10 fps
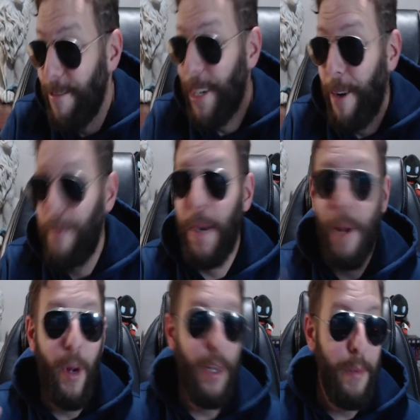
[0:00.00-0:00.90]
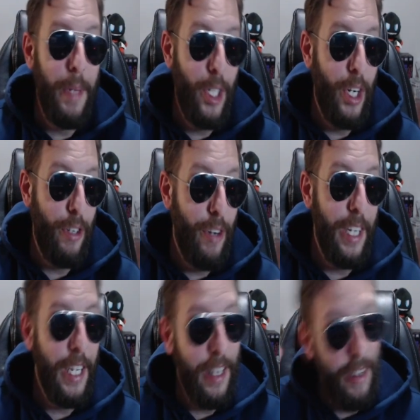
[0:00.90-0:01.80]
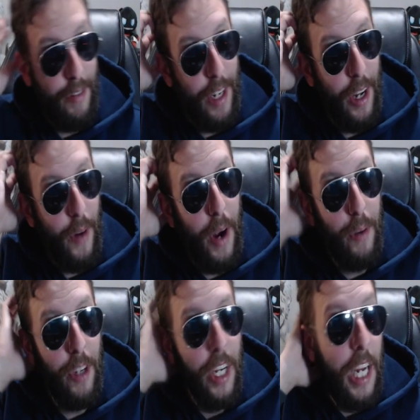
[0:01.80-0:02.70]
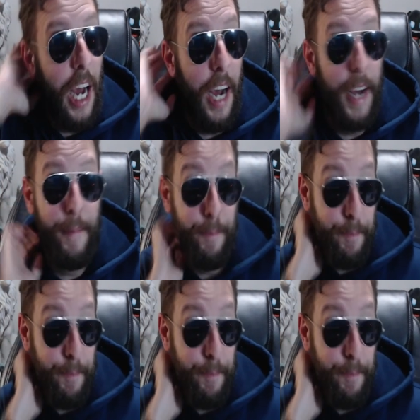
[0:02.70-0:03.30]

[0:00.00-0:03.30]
You know. But I wanted to make sure I tried to get this video out. Um,